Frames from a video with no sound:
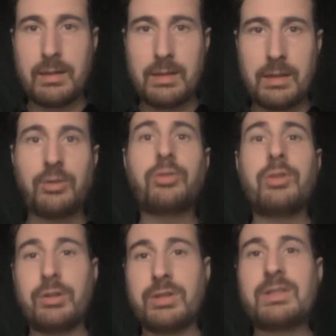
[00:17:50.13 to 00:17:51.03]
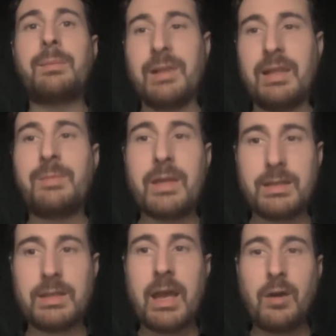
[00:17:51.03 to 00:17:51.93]
there's some limit
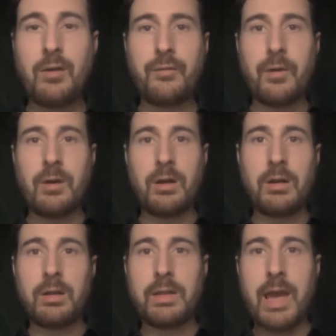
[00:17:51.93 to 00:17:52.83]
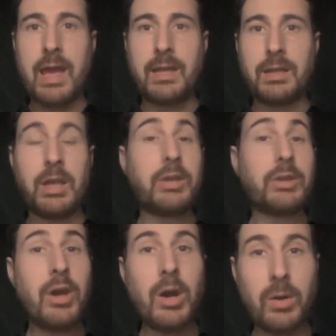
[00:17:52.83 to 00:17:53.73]
to how far that can
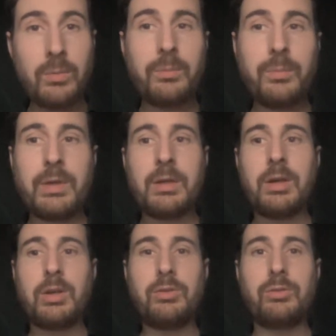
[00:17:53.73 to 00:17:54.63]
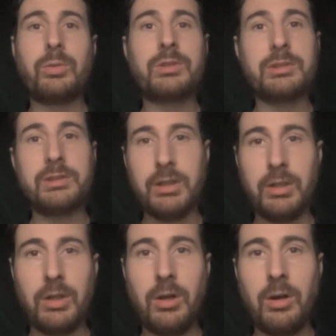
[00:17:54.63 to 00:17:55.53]
go, because we're still
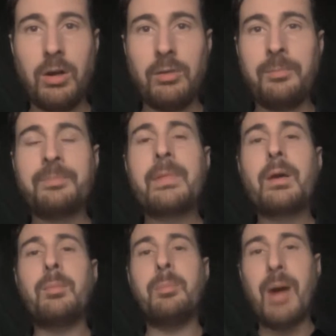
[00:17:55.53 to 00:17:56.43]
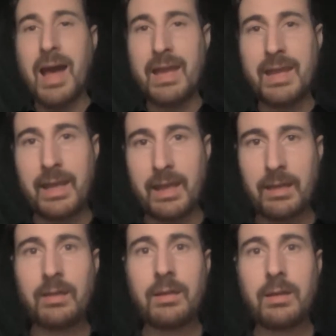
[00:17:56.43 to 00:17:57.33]
all buying,
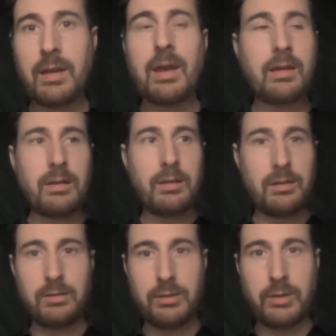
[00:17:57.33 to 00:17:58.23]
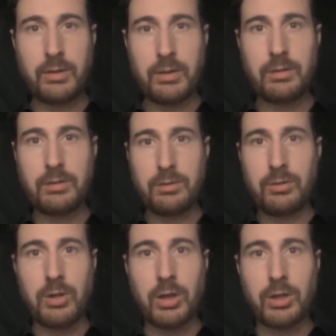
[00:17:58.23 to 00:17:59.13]
and a
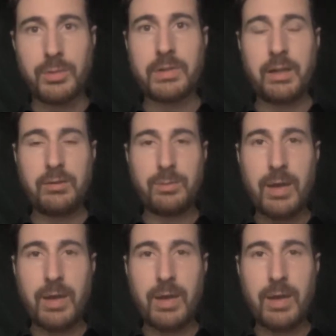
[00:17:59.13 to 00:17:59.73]
large percentage of